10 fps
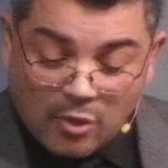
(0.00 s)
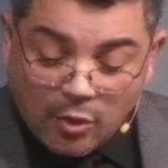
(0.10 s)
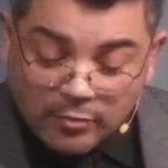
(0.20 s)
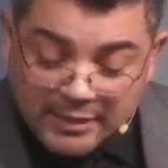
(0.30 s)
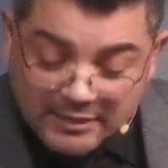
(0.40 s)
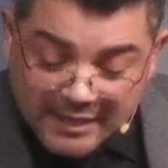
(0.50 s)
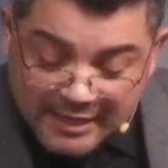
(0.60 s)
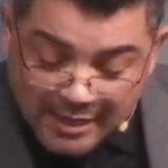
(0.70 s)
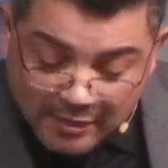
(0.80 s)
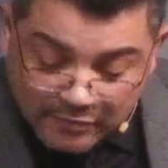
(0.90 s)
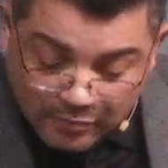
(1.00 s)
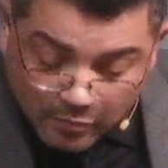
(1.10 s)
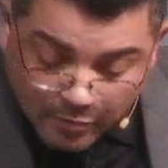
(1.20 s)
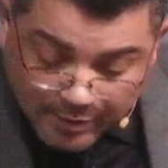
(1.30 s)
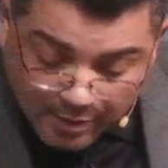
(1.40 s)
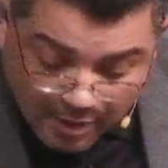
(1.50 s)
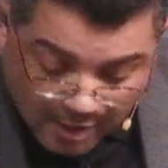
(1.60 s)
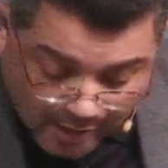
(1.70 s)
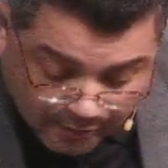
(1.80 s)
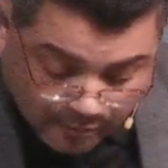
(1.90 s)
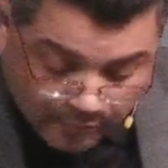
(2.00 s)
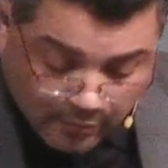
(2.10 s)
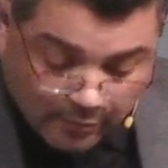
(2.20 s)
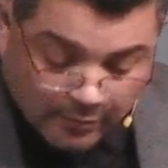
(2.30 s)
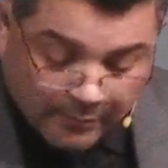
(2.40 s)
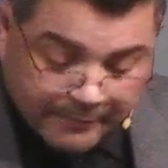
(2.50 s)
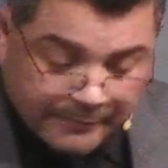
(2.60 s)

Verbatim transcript: the holy day of the Lord honorable.